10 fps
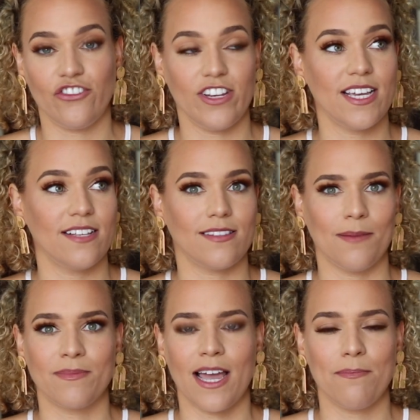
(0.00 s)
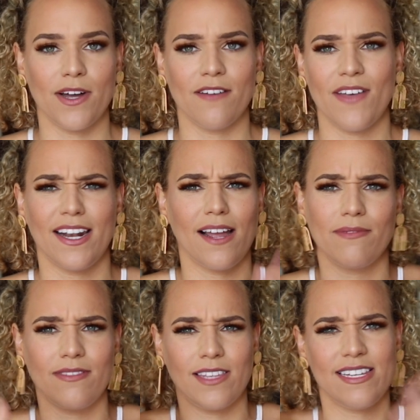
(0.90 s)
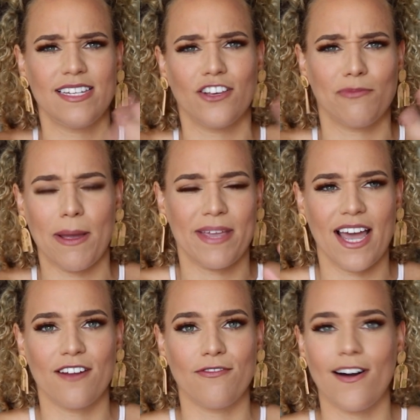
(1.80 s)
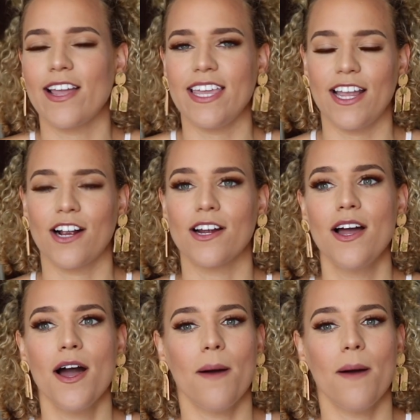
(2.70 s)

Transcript: She is some type of, and the details might be kind of foggy here,